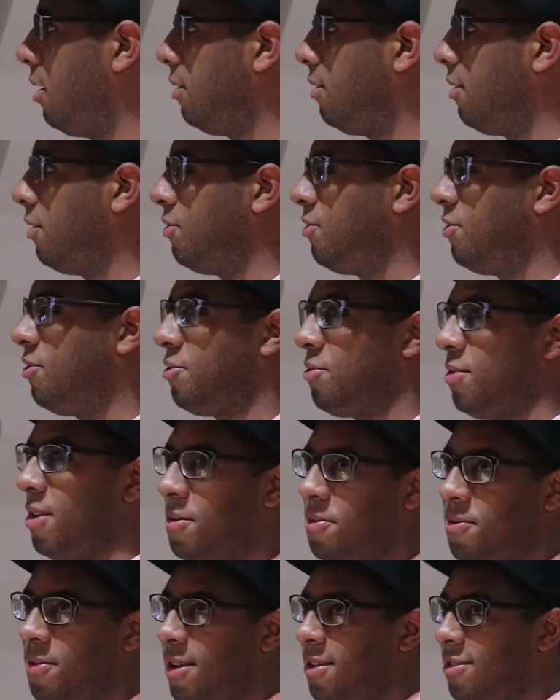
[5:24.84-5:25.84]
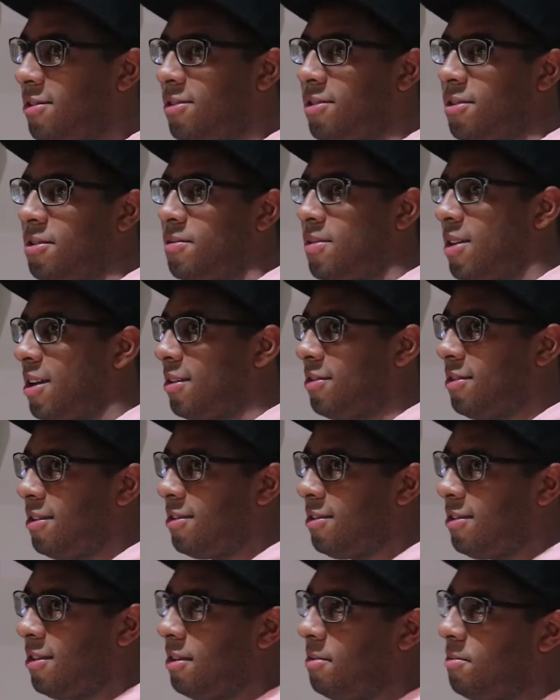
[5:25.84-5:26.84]
done Street Fest, I don't know if that
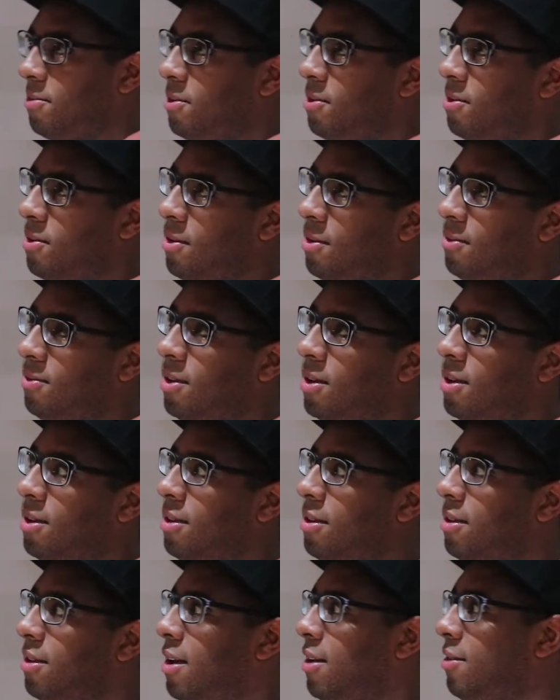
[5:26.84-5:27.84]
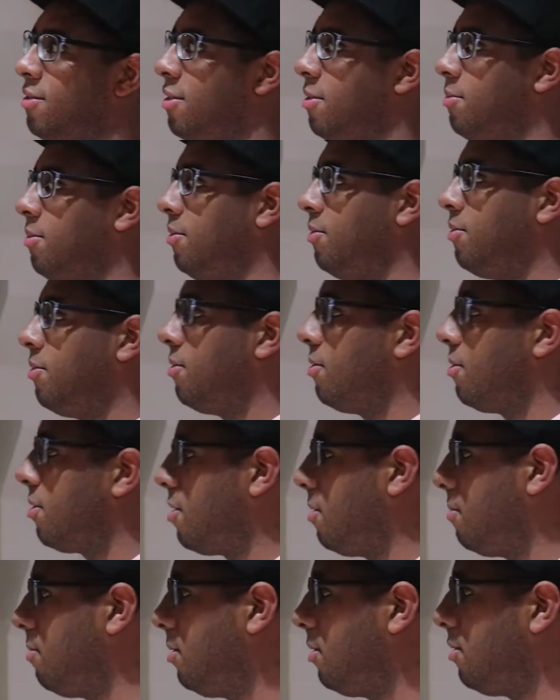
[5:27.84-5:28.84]
exists anymore. I've done SW4 a
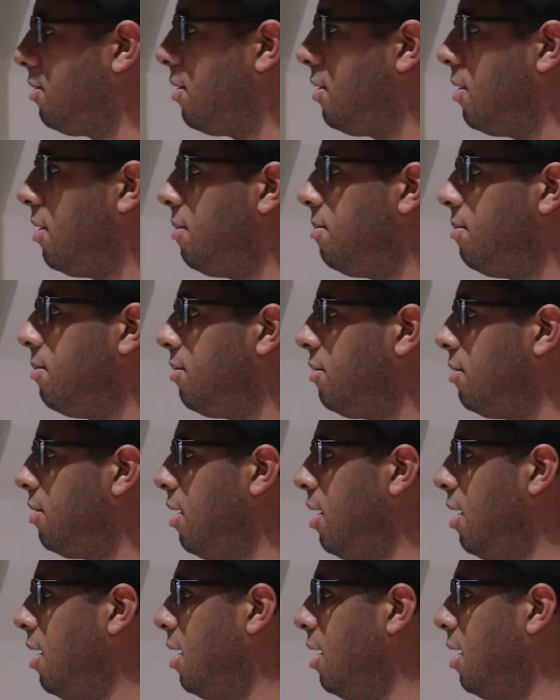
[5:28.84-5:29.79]
couple of times,